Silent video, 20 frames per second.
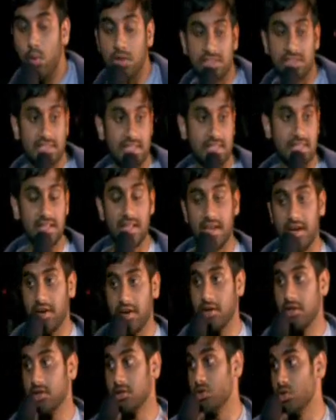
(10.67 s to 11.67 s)
And we're sitting
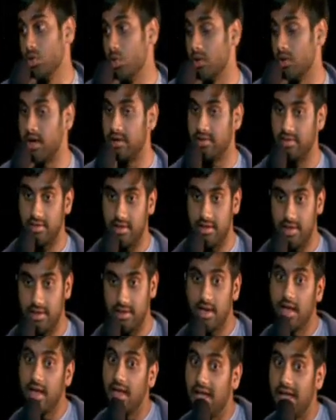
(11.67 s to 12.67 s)
there doing our thing,